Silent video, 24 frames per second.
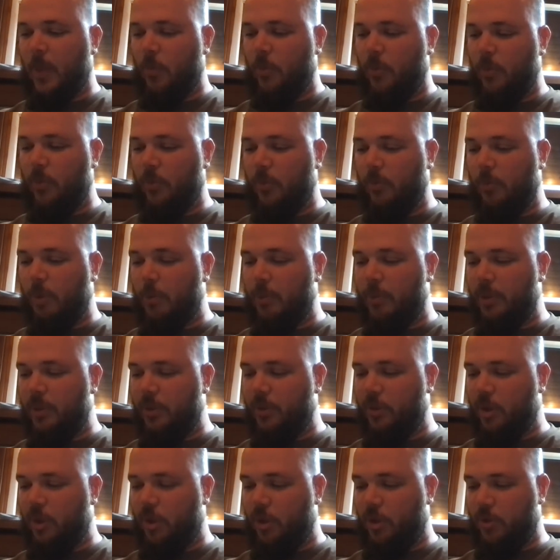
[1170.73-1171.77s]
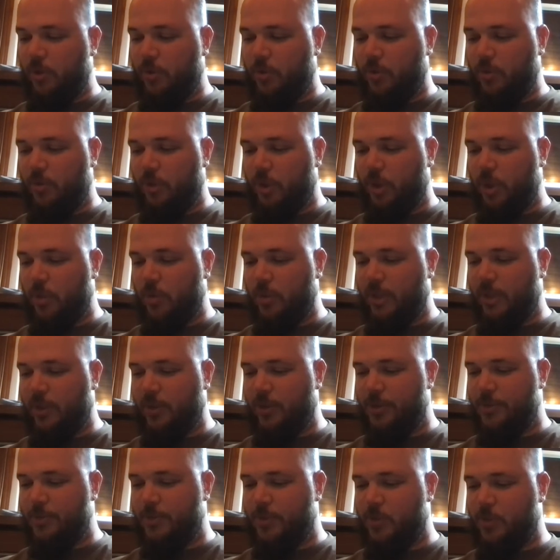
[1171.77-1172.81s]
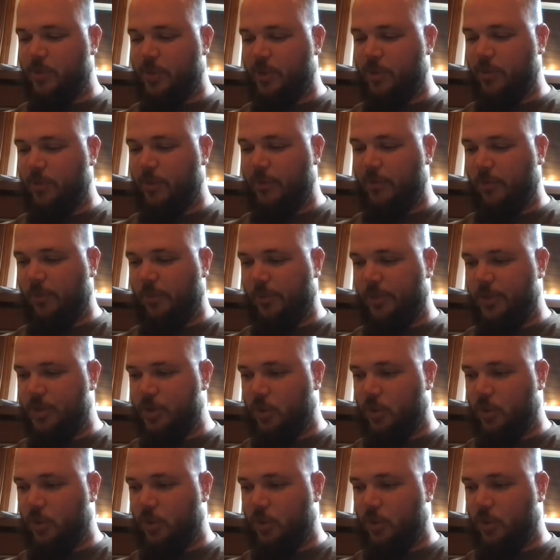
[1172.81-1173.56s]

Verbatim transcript: We were moping along through the low hills between the river and the